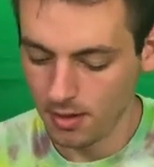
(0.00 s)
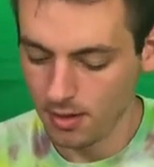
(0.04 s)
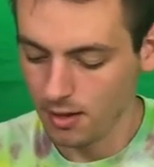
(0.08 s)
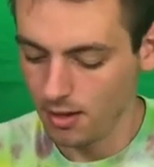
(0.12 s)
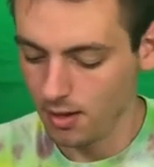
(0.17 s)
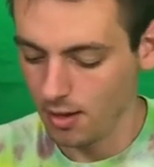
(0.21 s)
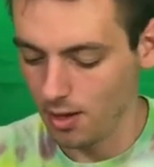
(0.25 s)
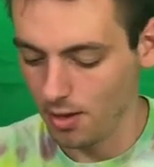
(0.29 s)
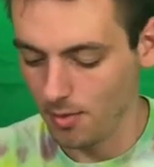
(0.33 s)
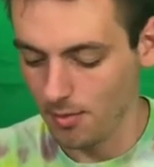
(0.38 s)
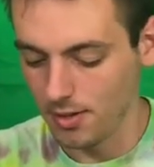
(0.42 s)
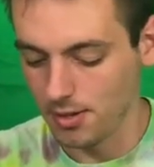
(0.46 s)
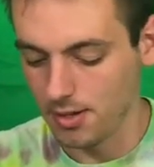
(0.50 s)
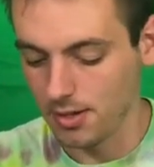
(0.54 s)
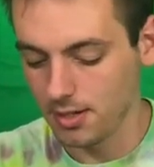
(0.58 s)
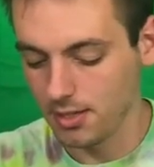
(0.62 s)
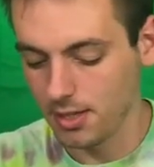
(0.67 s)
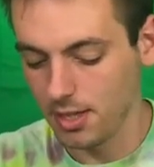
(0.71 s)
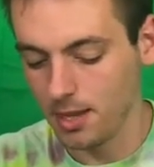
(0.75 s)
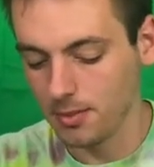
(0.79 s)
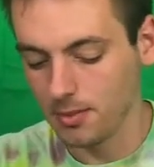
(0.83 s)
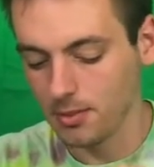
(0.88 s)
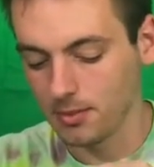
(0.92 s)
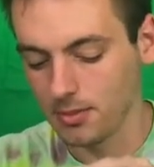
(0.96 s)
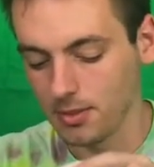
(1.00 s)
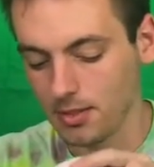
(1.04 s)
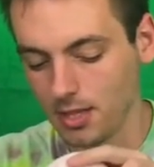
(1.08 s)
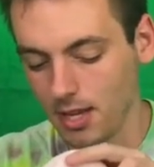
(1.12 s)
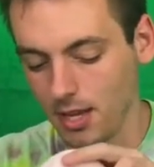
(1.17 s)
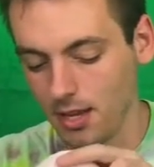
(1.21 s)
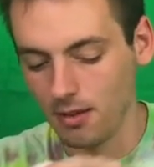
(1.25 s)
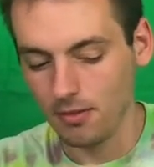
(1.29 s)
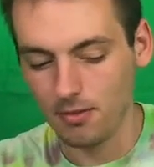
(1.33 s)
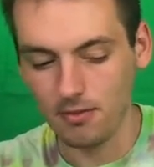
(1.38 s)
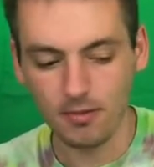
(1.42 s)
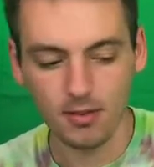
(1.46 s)
and just keeps them
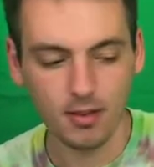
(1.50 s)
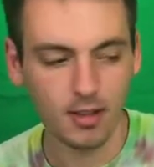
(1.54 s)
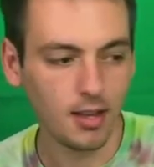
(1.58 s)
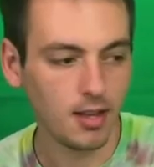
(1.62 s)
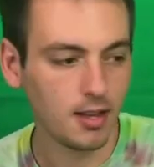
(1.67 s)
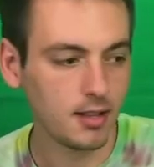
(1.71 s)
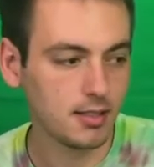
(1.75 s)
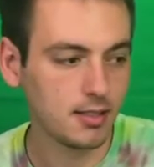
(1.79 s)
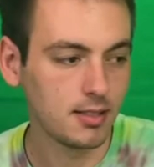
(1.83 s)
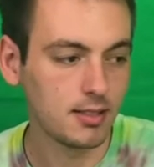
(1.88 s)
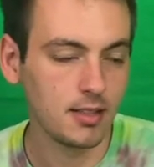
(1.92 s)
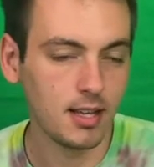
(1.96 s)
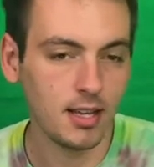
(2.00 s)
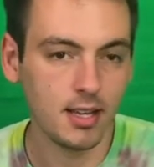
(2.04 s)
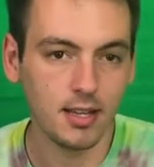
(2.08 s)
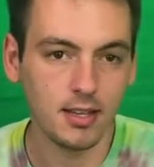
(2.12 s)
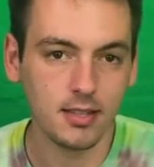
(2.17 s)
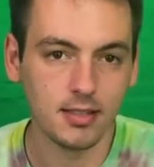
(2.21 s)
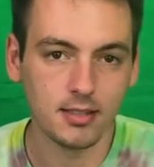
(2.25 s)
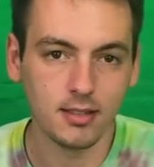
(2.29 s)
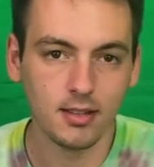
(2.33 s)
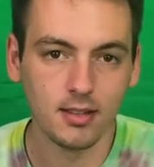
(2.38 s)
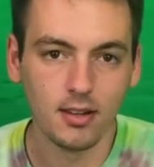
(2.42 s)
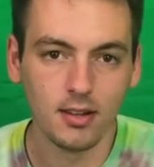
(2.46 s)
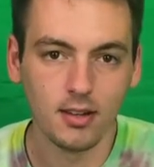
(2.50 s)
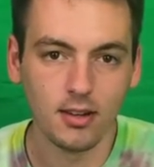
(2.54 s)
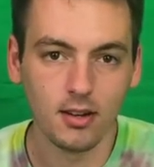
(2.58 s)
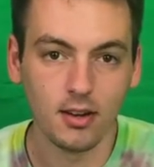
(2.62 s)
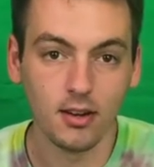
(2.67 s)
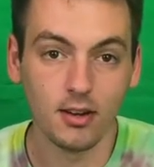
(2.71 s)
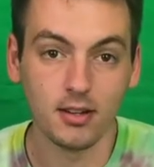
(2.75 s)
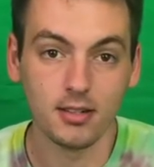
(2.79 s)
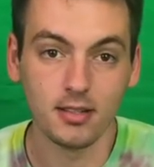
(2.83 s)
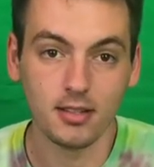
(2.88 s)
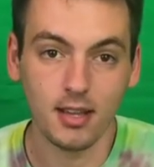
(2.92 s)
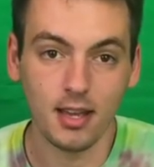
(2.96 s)
safe. And snakes are
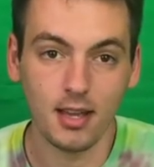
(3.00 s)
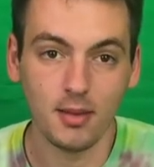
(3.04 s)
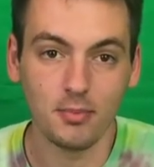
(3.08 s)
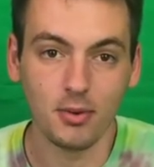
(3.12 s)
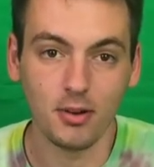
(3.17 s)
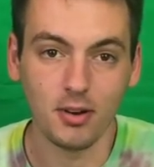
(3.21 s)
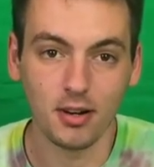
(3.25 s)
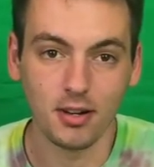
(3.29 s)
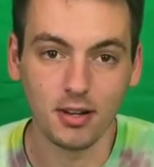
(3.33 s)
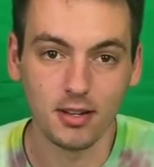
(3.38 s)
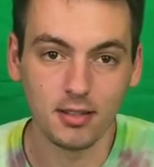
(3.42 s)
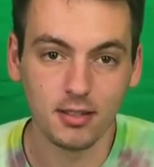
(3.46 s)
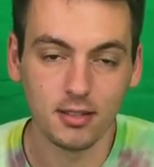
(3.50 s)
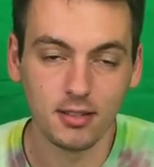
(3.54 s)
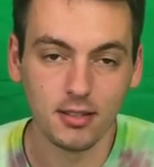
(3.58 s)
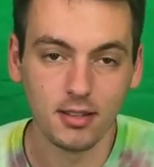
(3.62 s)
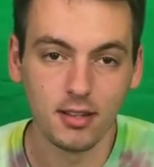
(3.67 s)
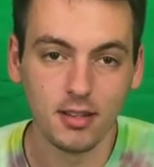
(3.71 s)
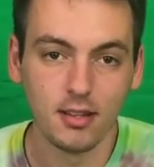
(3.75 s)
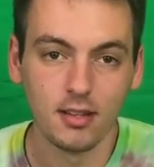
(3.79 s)
escape artists,